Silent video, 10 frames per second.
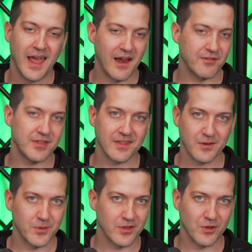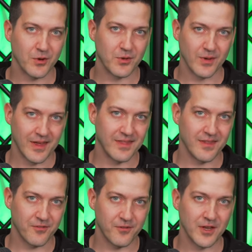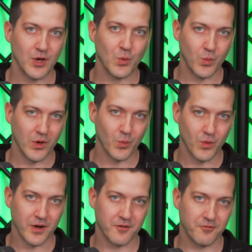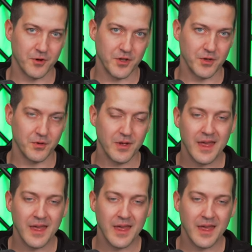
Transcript: Everything that we show you in this video will work for you.